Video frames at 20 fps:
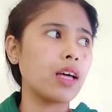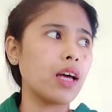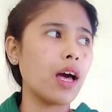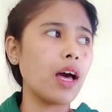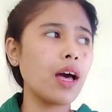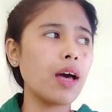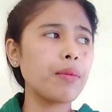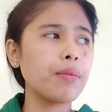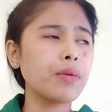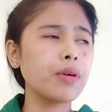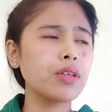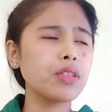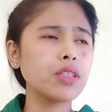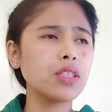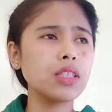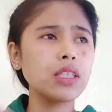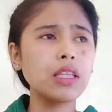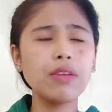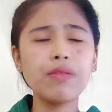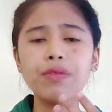among
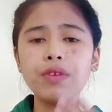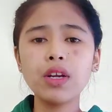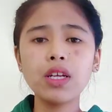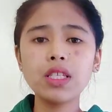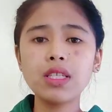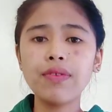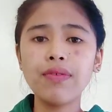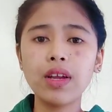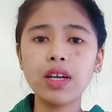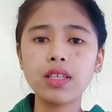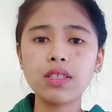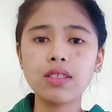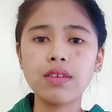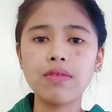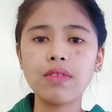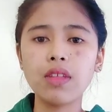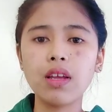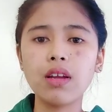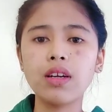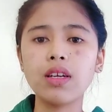the different spheres
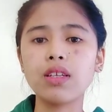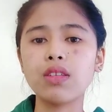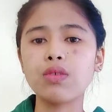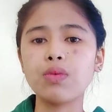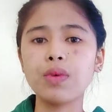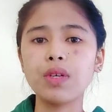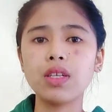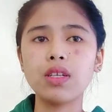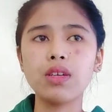of the Earth,